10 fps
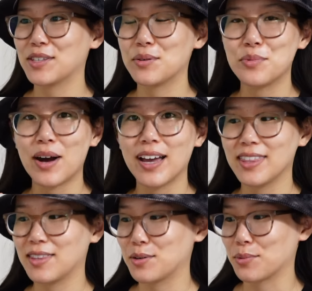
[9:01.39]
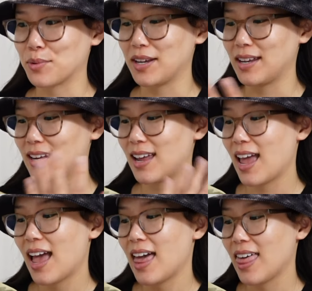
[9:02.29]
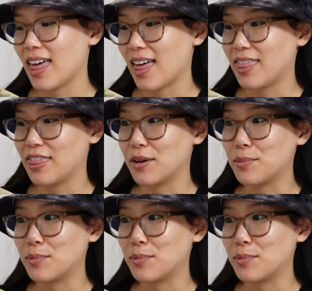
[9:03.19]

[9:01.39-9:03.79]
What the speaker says: the white, the green, and the